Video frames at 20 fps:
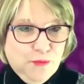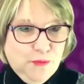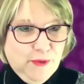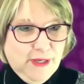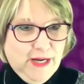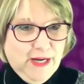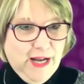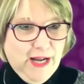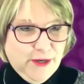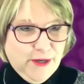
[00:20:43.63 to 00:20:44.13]

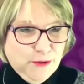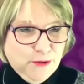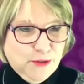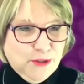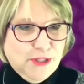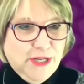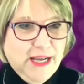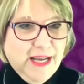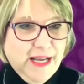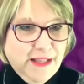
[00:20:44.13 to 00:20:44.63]
and
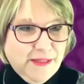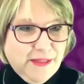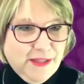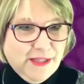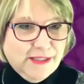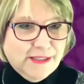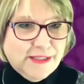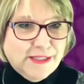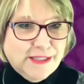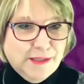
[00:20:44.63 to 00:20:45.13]
understand
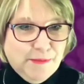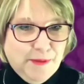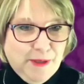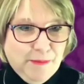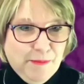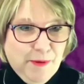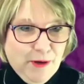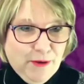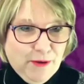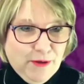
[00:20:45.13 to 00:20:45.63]
this to be
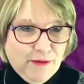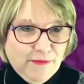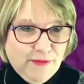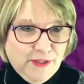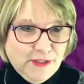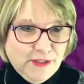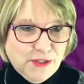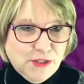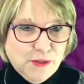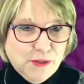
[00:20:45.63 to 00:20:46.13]
part of
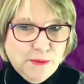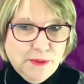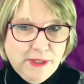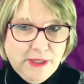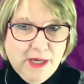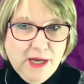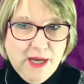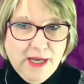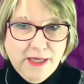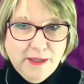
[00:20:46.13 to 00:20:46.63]
this too, to
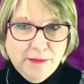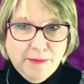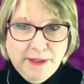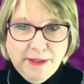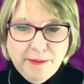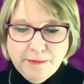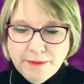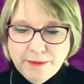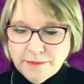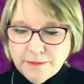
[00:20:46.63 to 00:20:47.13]
guide
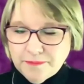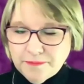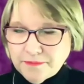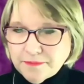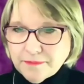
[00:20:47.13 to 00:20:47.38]
people.